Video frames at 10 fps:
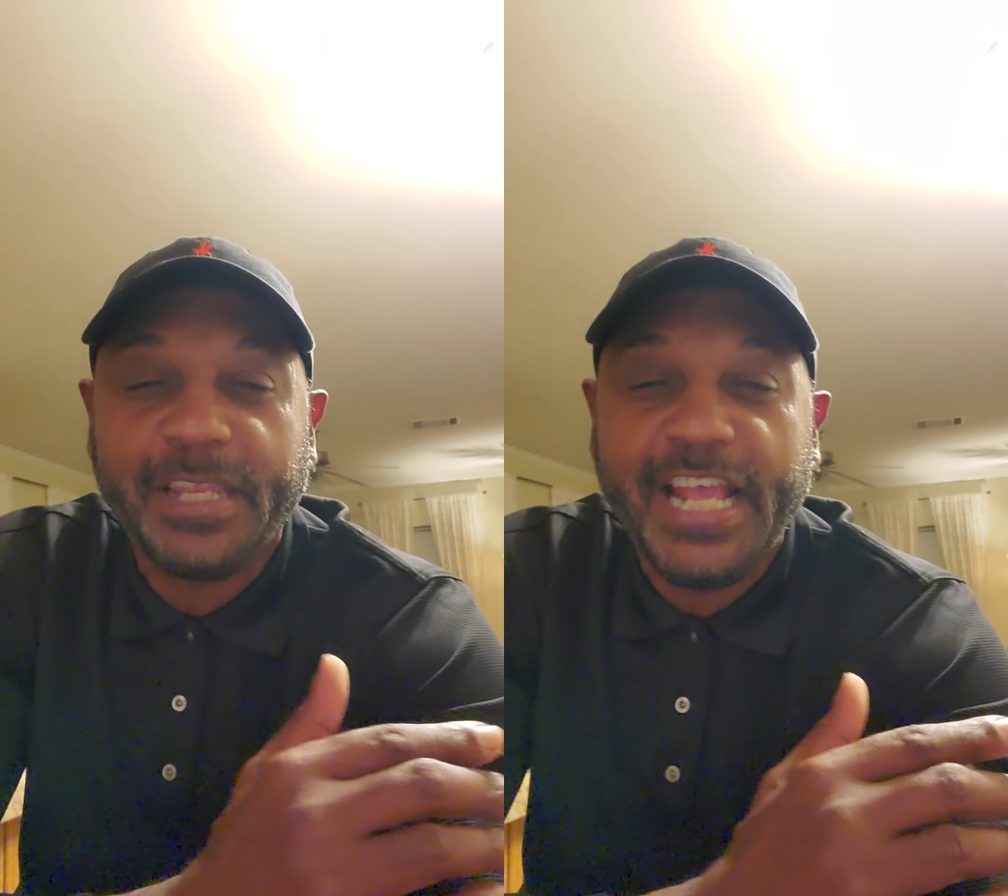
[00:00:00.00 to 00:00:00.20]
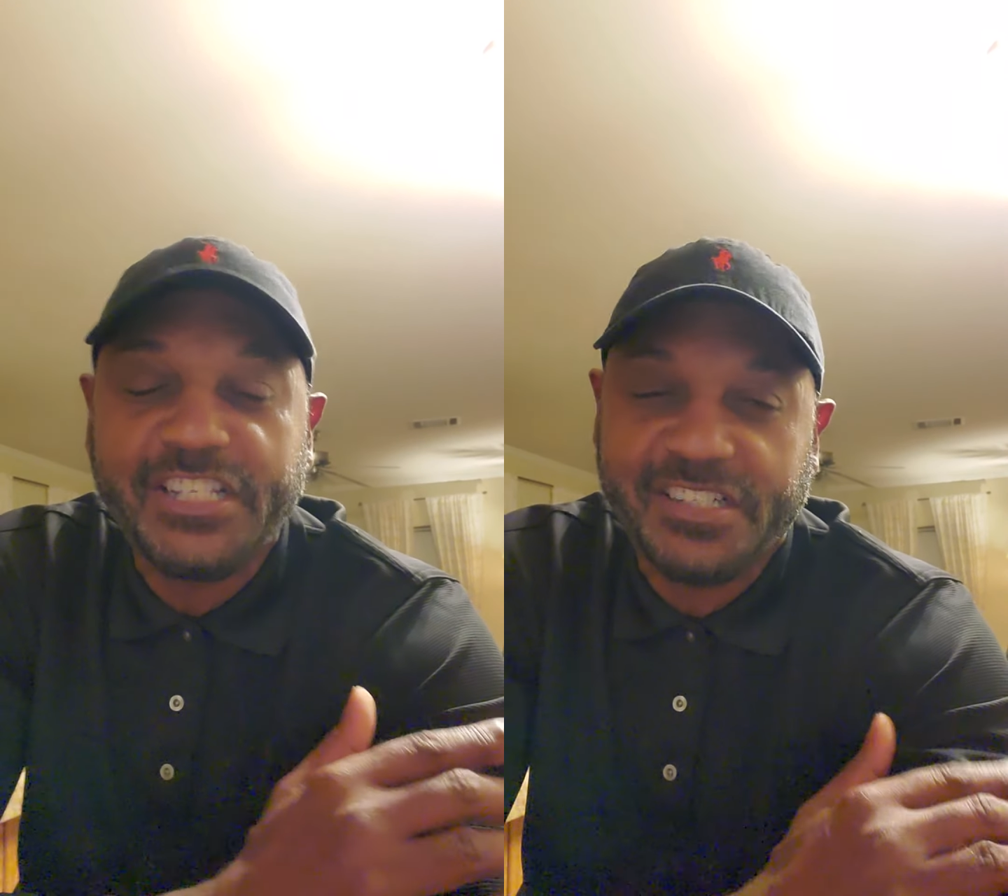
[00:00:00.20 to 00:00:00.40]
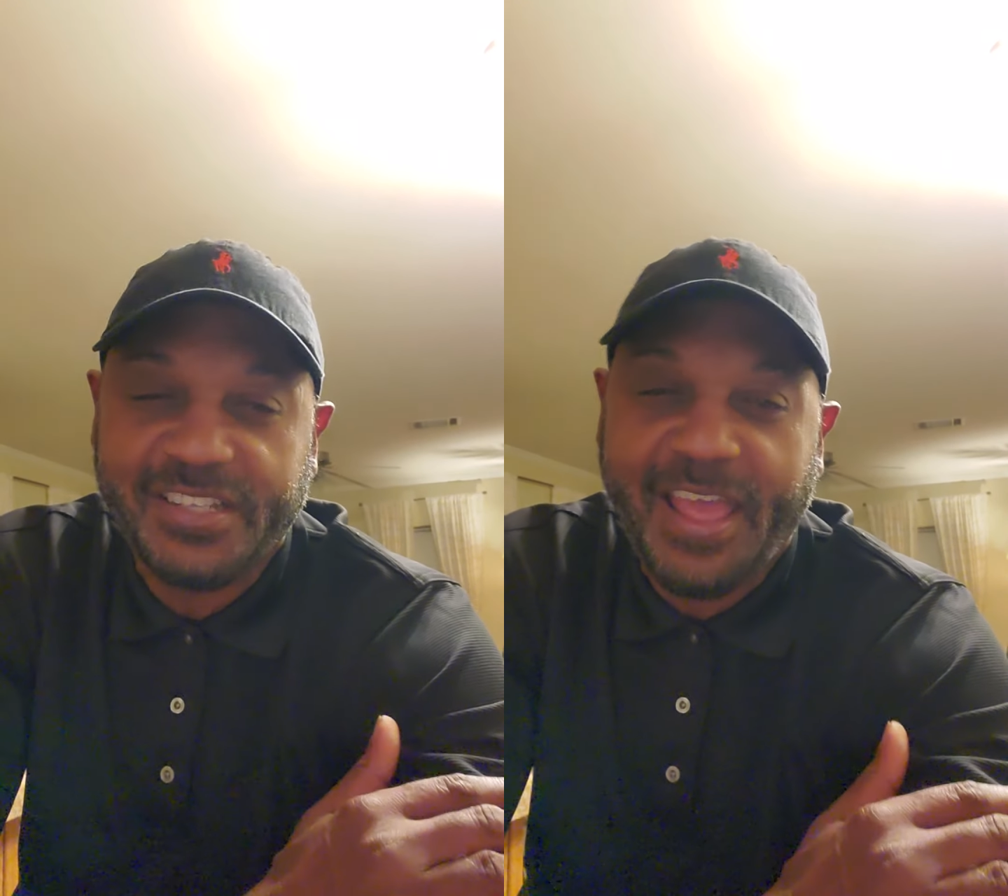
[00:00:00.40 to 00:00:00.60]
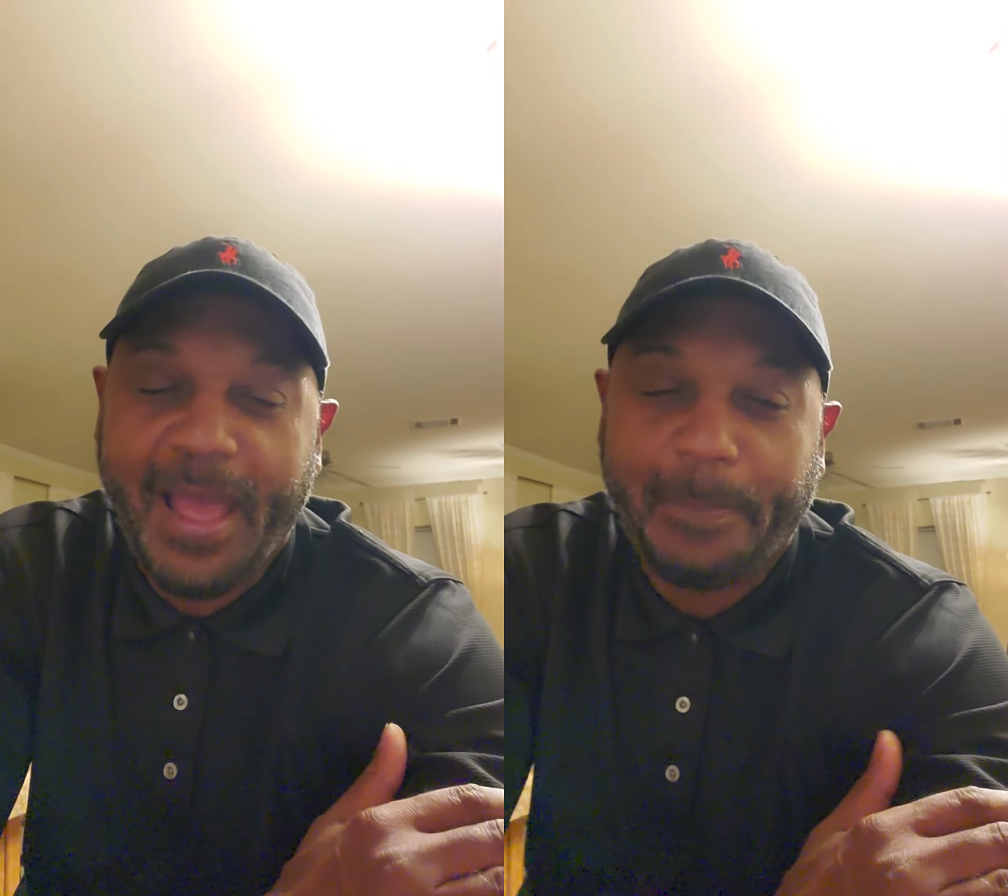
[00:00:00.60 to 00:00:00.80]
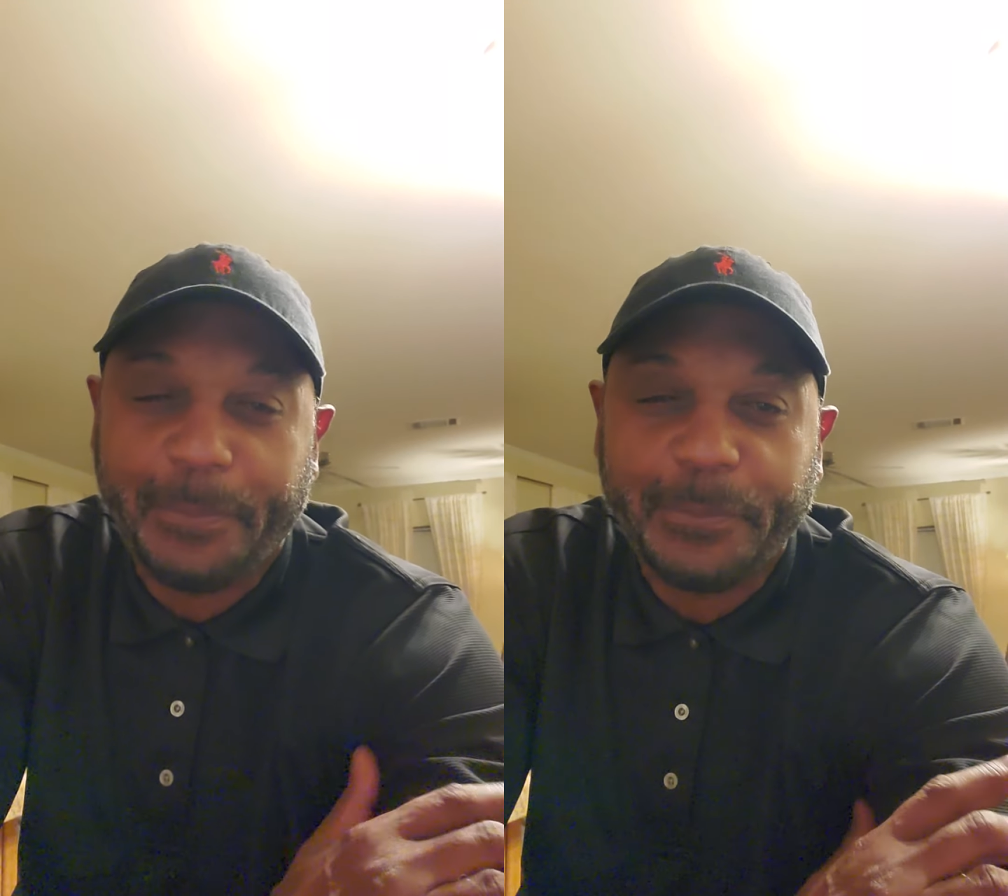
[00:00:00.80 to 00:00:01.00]
the nation's
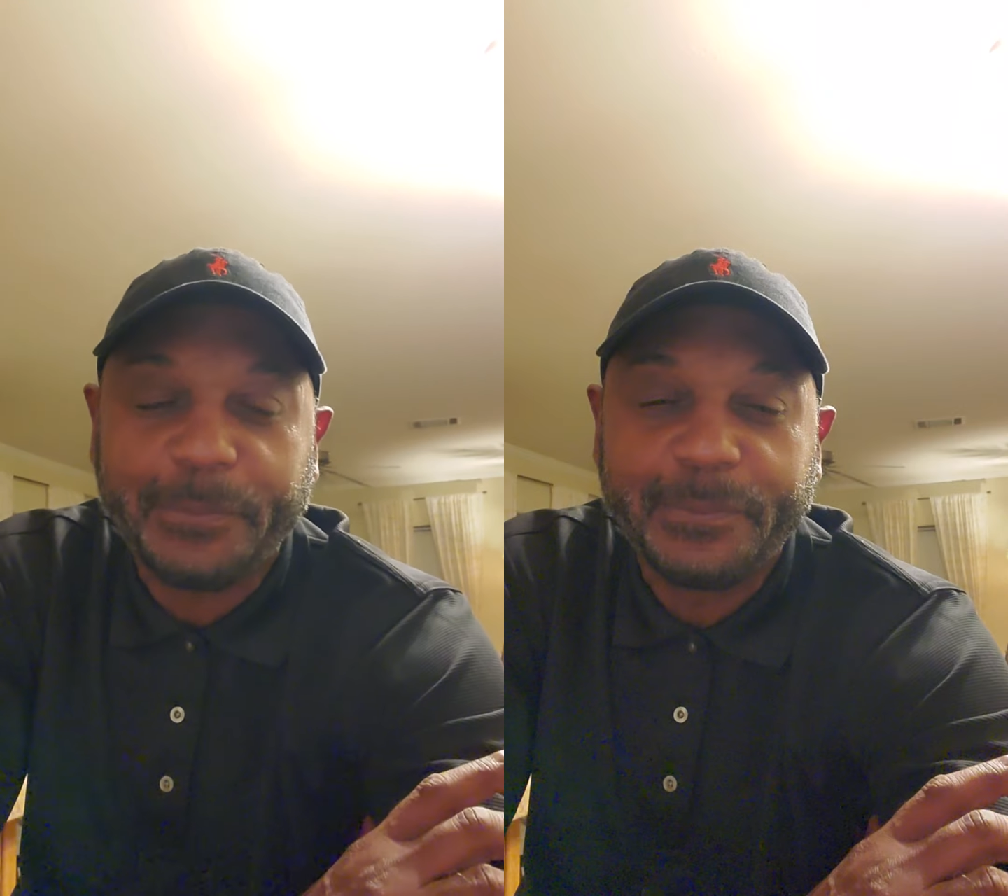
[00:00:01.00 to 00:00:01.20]
capital?